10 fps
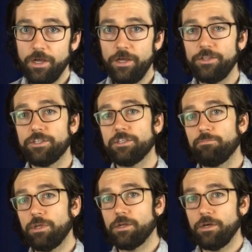And this is
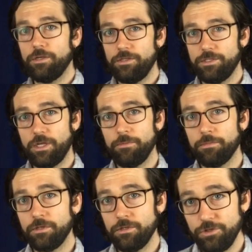because I'm
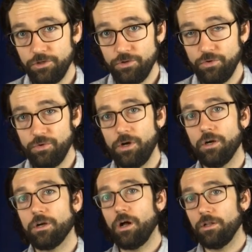going to do a
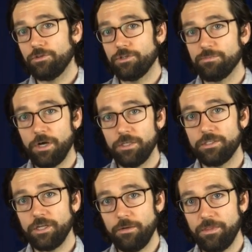call and response
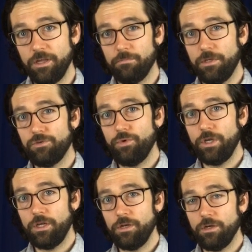type thing
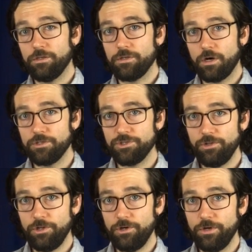between a guitar
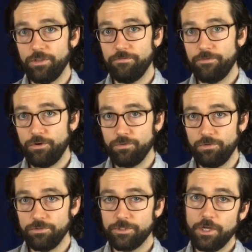solo and the
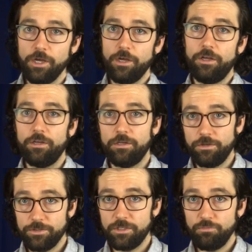vocals. And
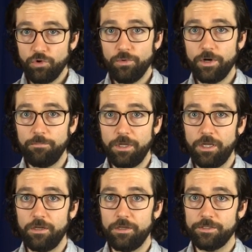you'll see more what I
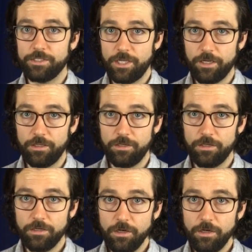mean in a second.